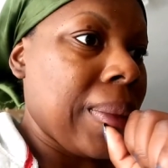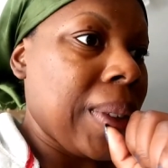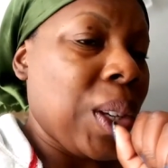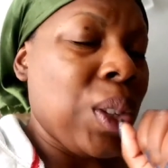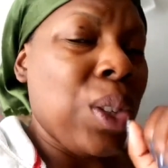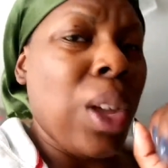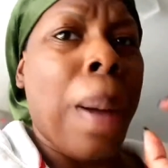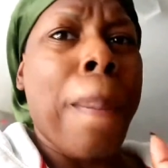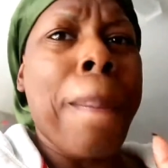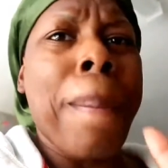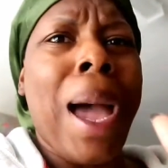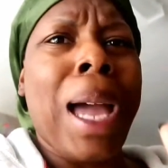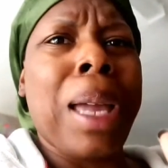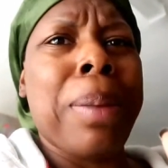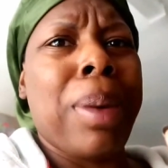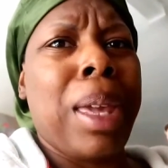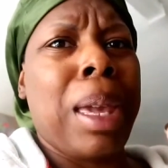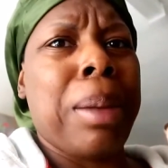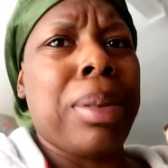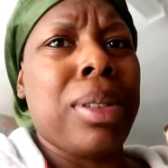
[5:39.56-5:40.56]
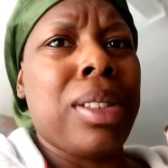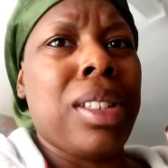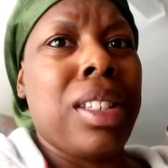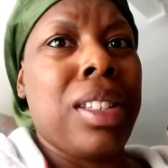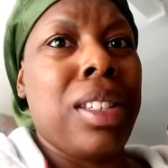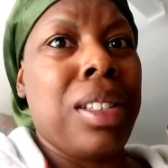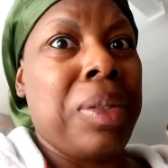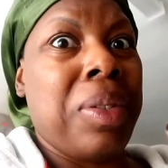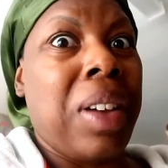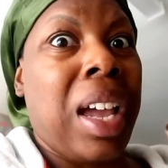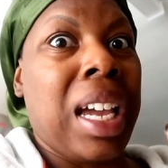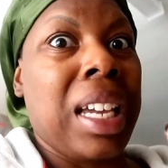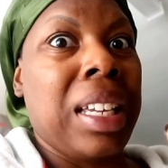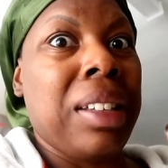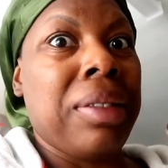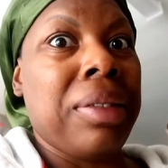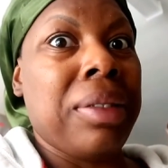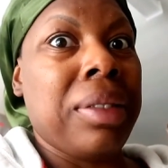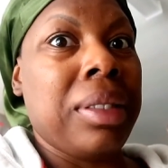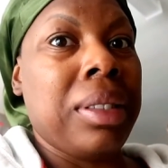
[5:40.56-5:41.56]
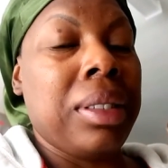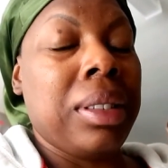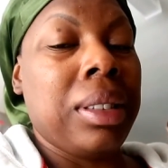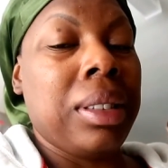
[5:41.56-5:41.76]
So I might be able to survive.